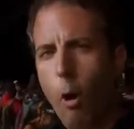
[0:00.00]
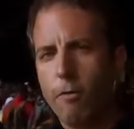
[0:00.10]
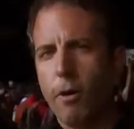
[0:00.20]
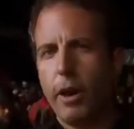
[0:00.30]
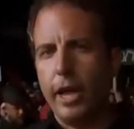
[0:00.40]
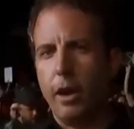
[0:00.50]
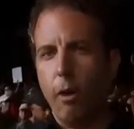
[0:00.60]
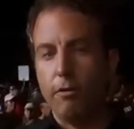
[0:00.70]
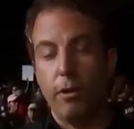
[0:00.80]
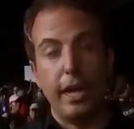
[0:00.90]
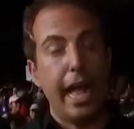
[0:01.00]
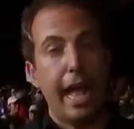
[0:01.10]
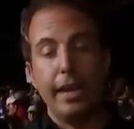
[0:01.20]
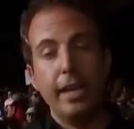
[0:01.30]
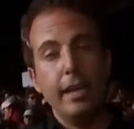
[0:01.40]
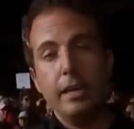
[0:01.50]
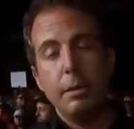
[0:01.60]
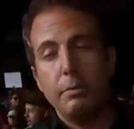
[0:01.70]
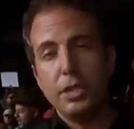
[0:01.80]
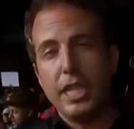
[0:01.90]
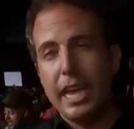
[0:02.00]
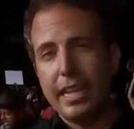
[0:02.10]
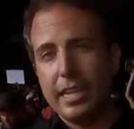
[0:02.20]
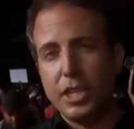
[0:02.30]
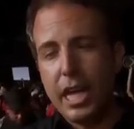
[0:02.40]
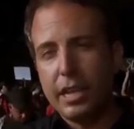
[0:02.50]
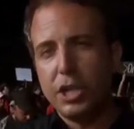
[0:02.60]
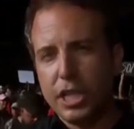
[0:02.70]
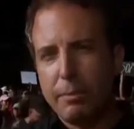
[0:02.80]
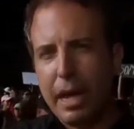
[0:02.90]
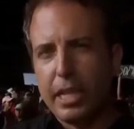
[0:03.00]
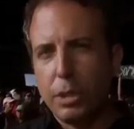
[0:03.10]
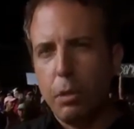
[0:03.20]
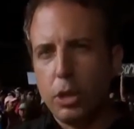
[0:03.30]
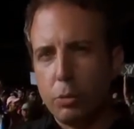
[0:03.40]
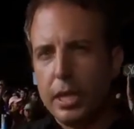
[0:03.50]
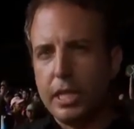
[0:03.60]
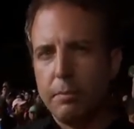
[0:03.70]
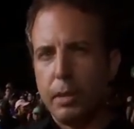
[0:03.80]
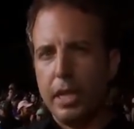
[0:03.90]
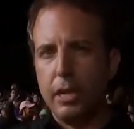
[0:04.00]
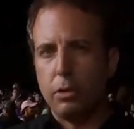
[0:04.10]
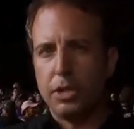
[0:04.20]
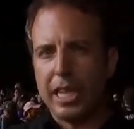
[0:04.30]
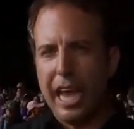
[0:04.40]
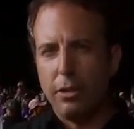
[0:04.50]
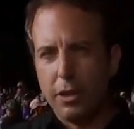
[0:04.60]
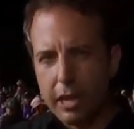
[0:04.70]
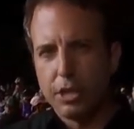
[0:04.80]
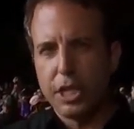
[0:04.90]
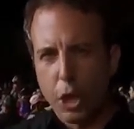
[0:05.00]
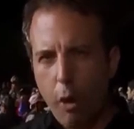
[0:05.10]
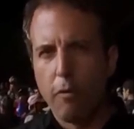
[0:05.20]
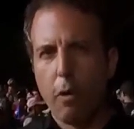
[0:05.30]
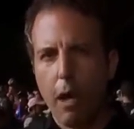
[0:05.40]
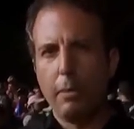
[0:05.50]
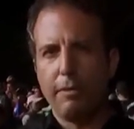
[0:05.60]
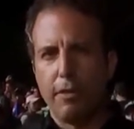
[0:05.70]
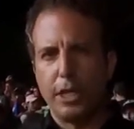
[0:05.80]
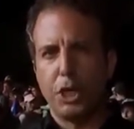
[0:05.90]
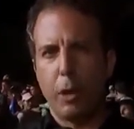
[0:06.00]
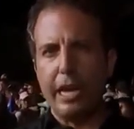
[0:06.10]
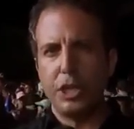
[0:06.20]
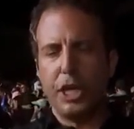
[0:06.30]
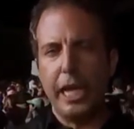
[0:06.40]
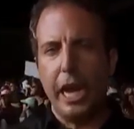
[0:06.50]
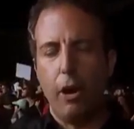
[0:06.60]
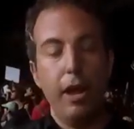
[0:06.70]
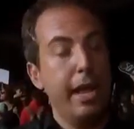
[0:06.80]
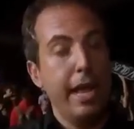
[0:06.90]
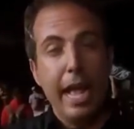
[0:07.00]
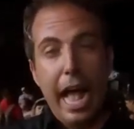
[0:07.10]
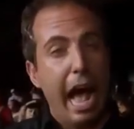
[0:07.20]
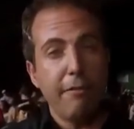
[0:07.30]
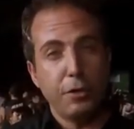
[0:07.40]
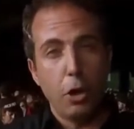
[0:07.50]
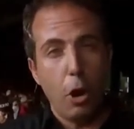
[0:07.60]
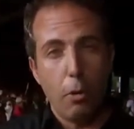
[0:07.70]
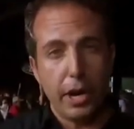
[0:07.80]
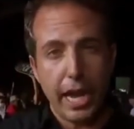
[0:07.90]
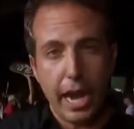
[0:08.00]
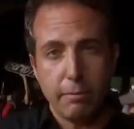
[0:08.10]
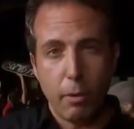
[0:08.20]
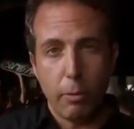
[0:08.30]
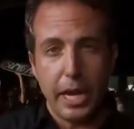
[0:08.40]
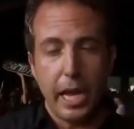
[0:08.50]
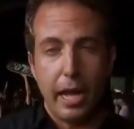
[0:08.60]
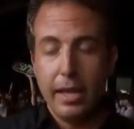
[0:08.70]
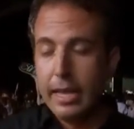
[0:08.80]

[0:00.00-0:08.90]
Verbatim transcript: over and over again. People saying that it's not just about this most recent political scandal. There is this overwhelming frustration here after Hurricane Maria